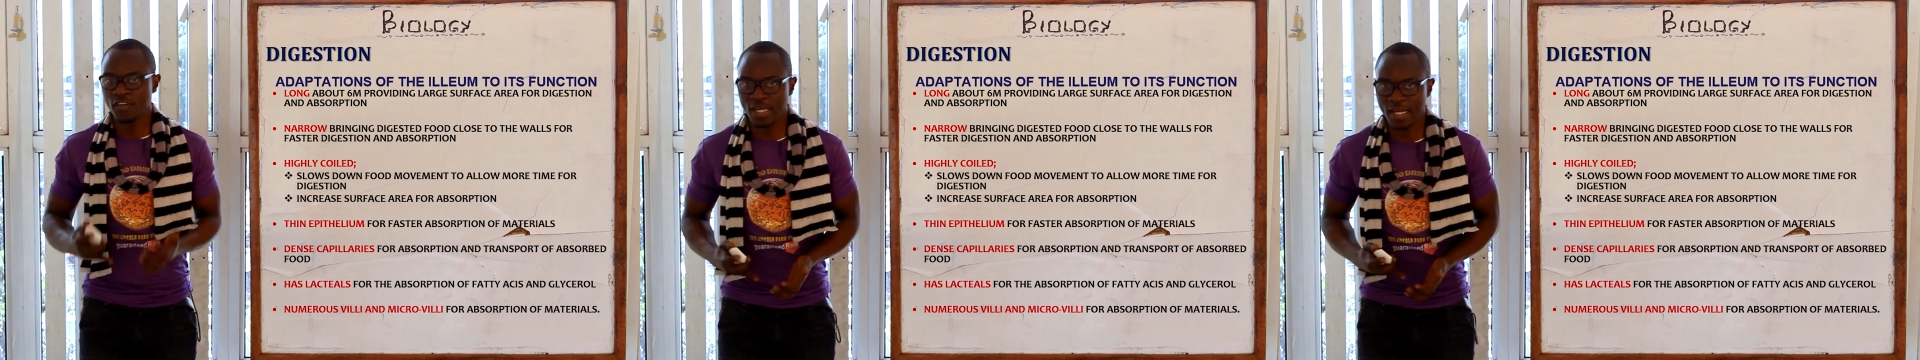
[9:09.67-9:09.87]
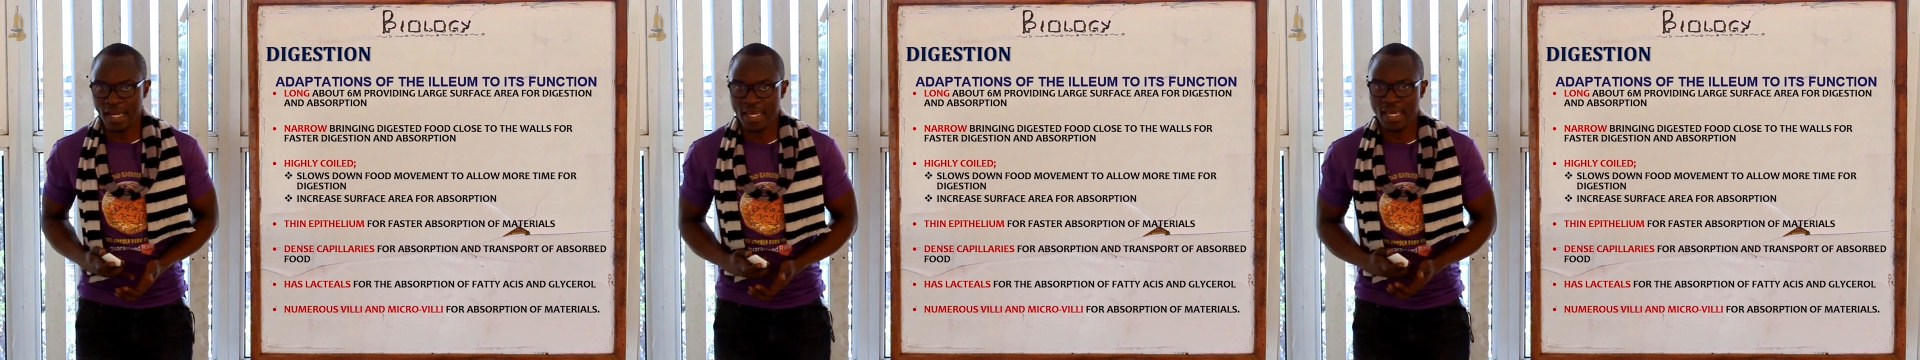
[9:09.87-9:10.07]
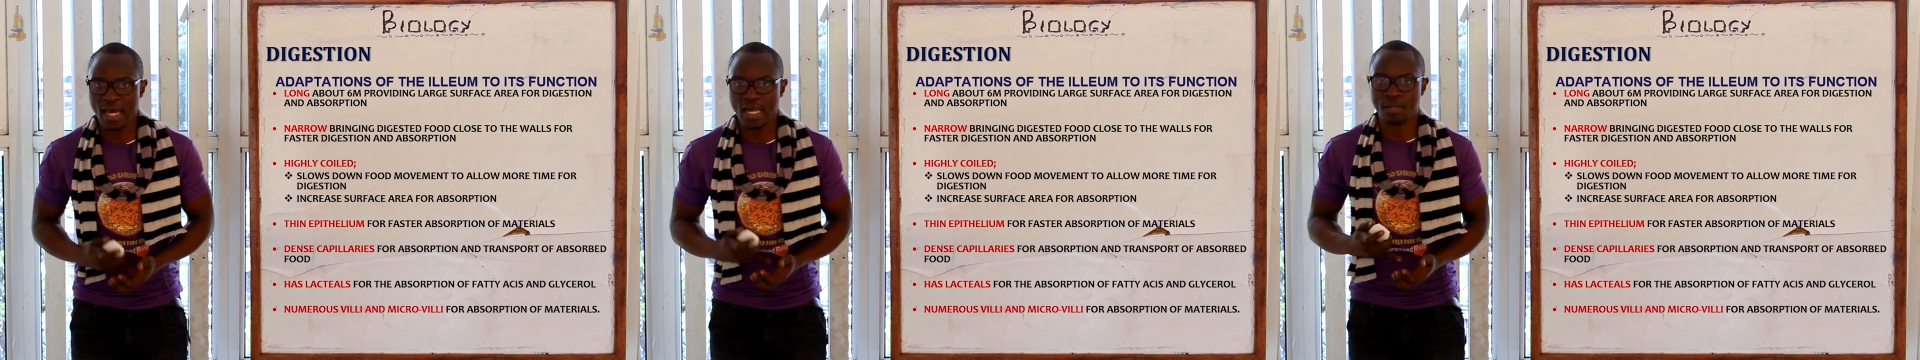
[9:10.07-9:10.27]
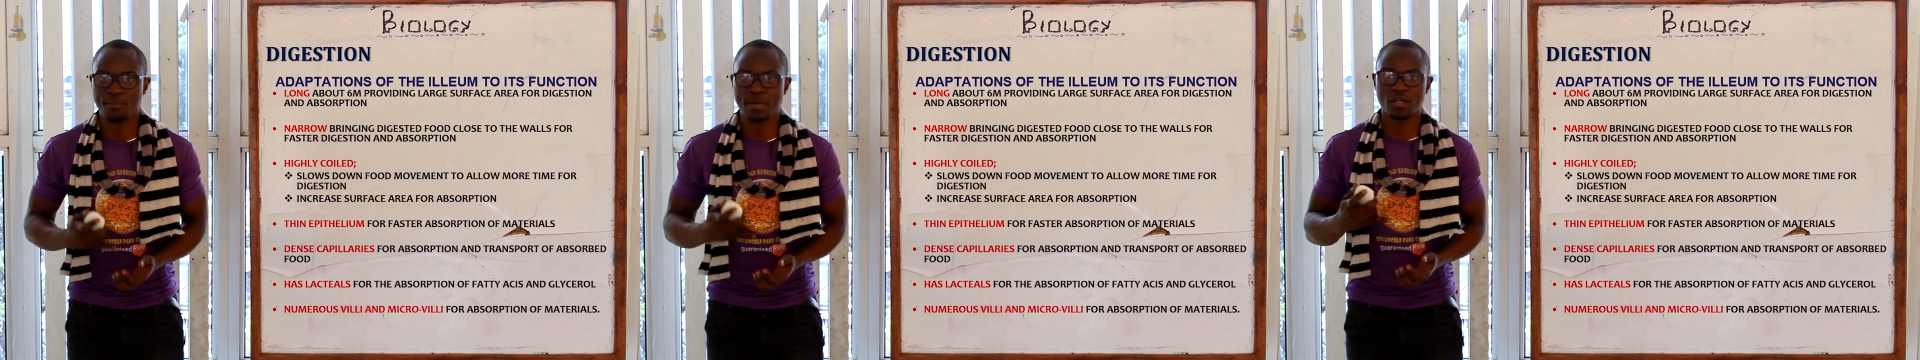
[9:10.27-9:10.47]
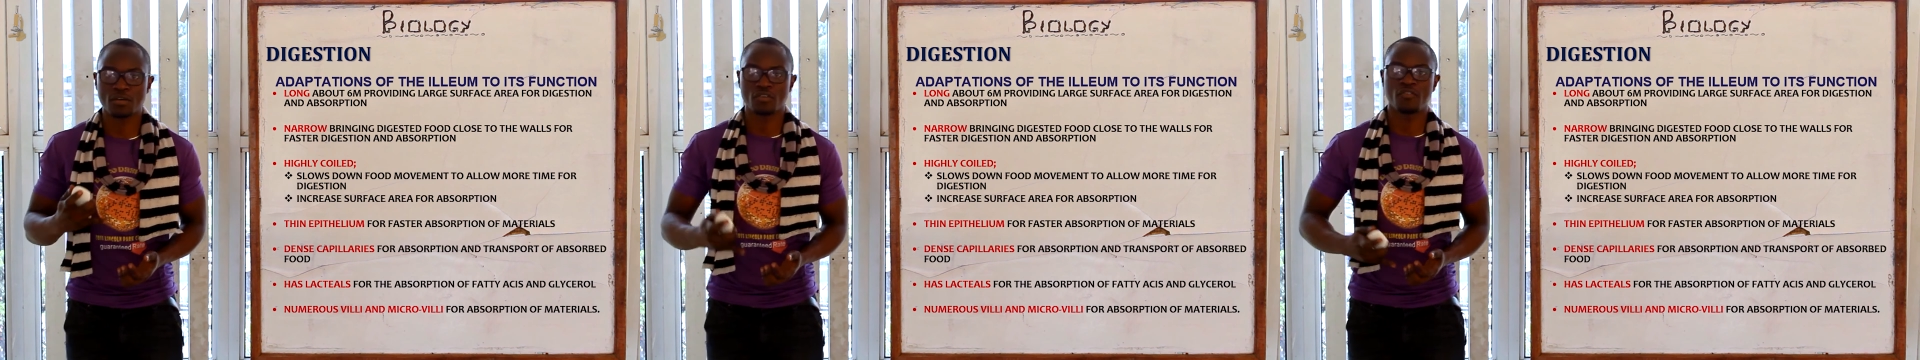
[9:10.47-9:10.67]
villi
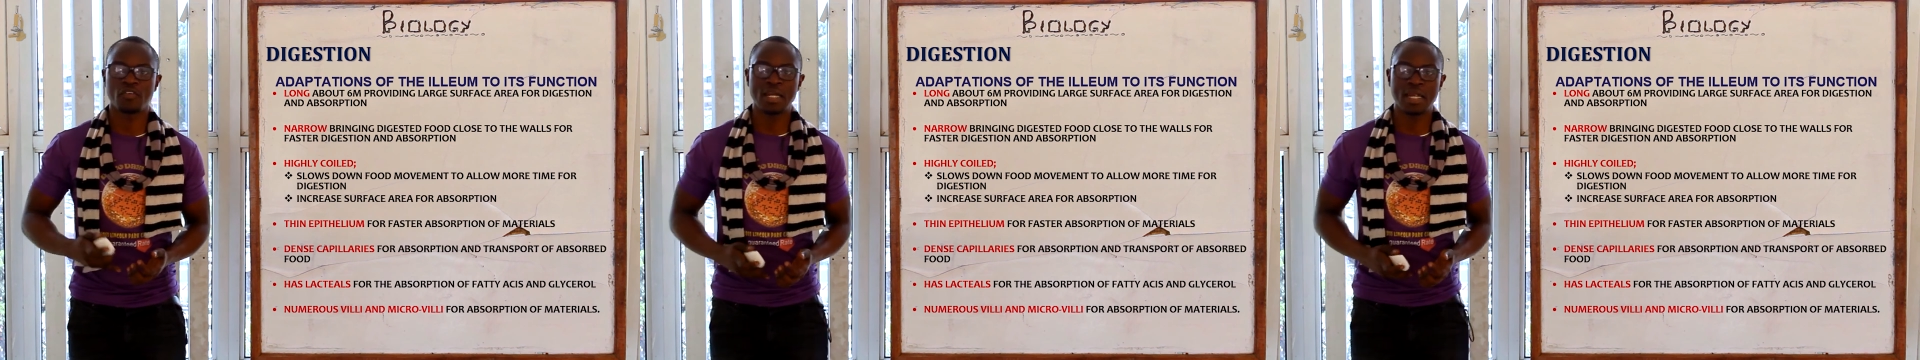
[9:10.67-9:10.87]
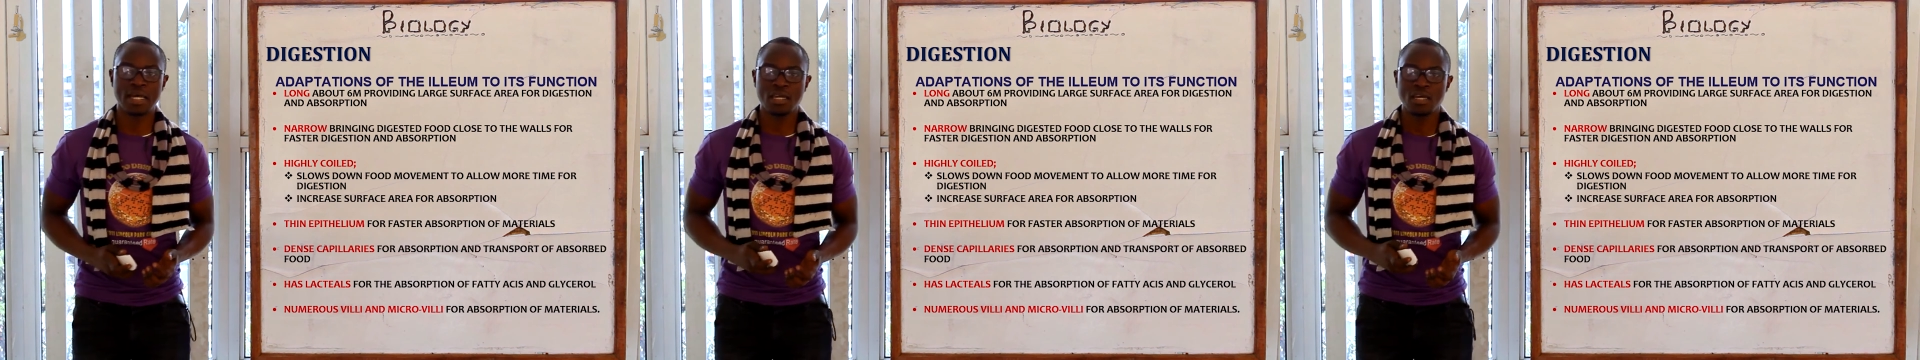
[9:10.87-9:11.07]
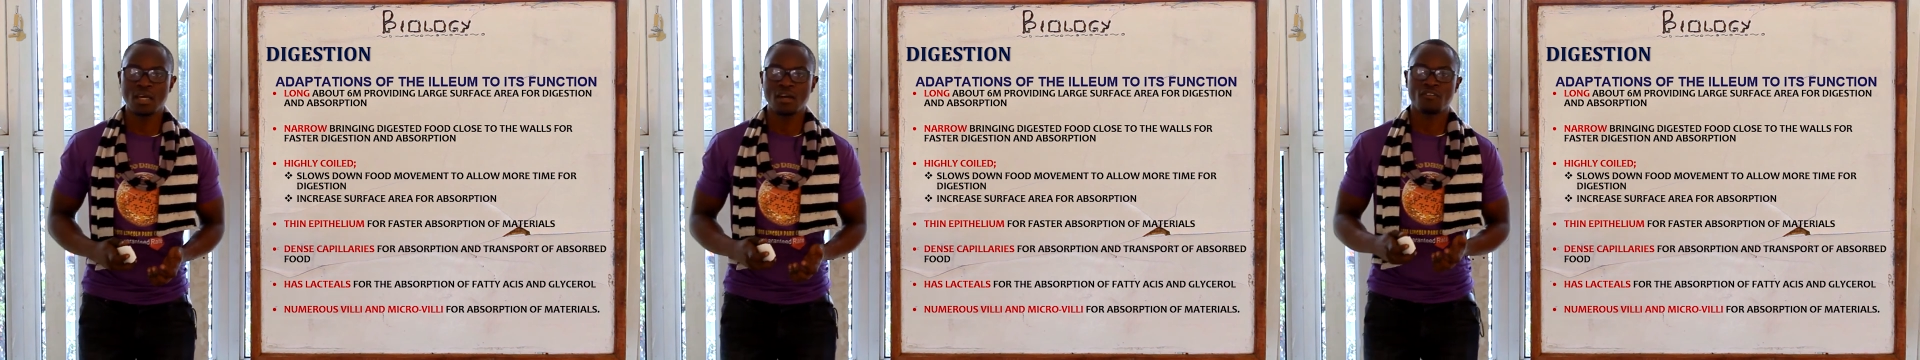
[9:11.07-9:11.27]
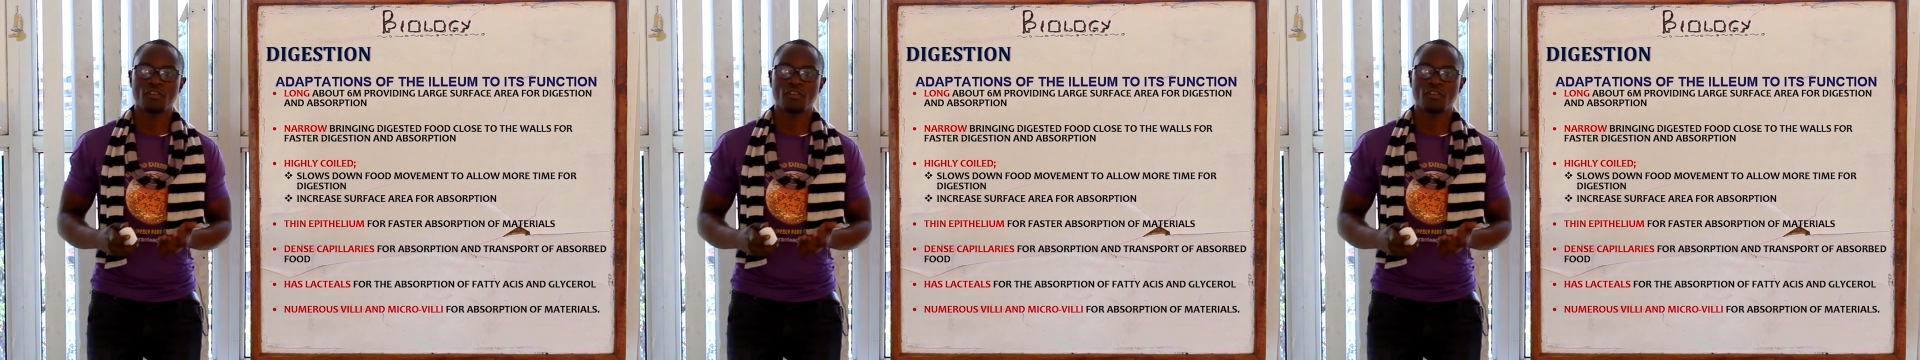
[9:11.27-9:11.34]
and microvilli